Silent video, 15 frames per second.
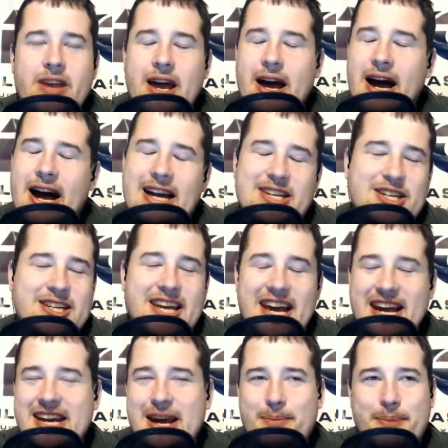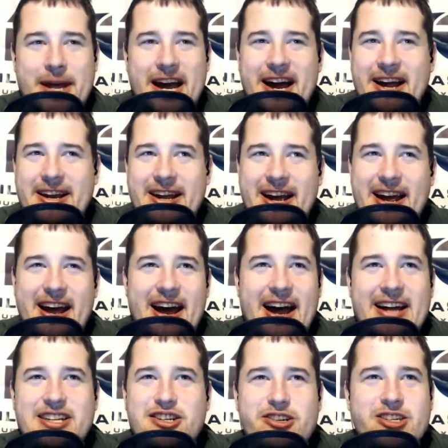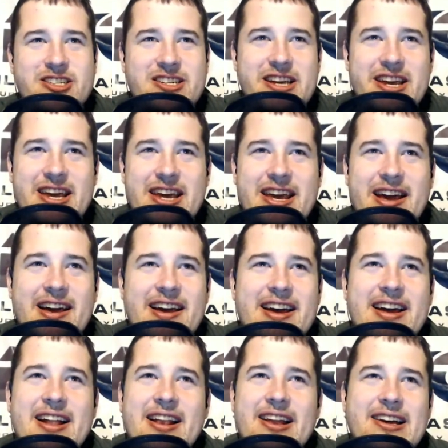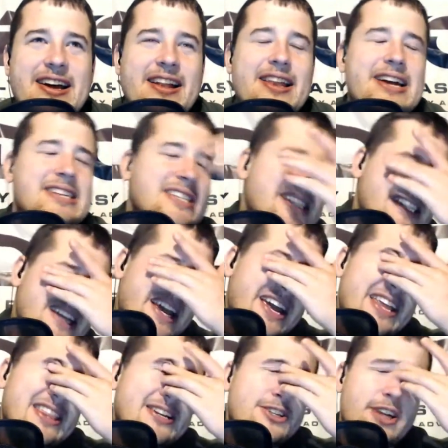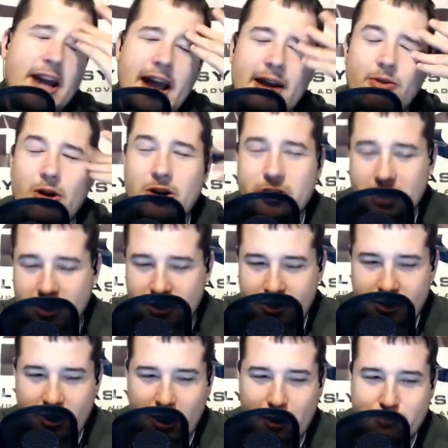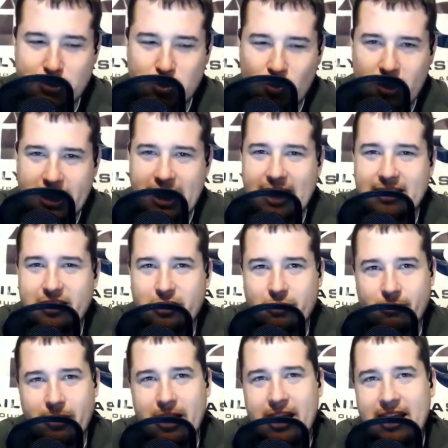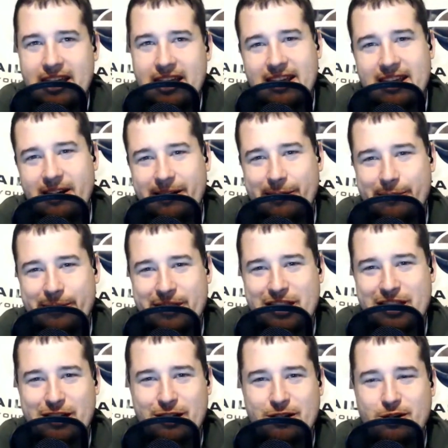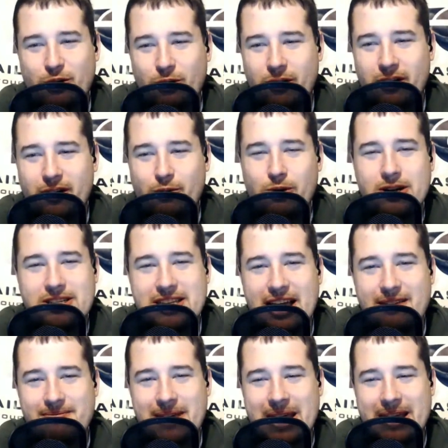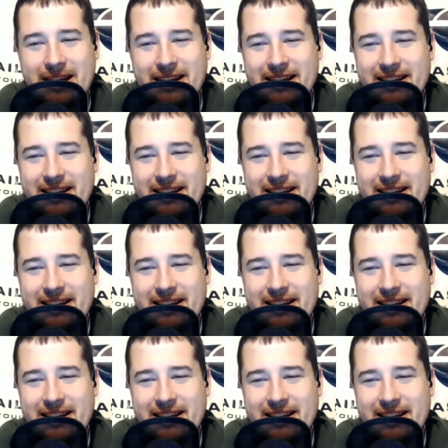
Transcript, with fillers: I just can't get behind it. I just see let, let's say the Jaguars are up 28 to 3, you know, in the third quarter. What does that mean?